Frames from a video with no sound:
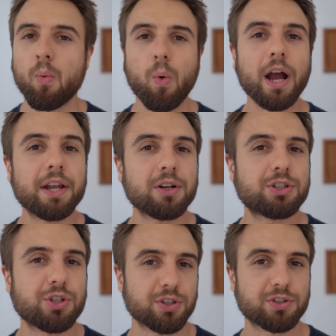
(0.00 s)
why not
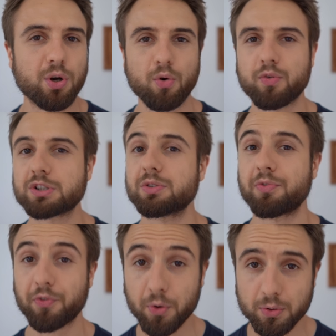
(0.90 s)
just go for some
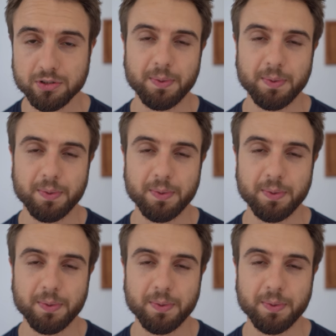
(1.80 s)
fruits?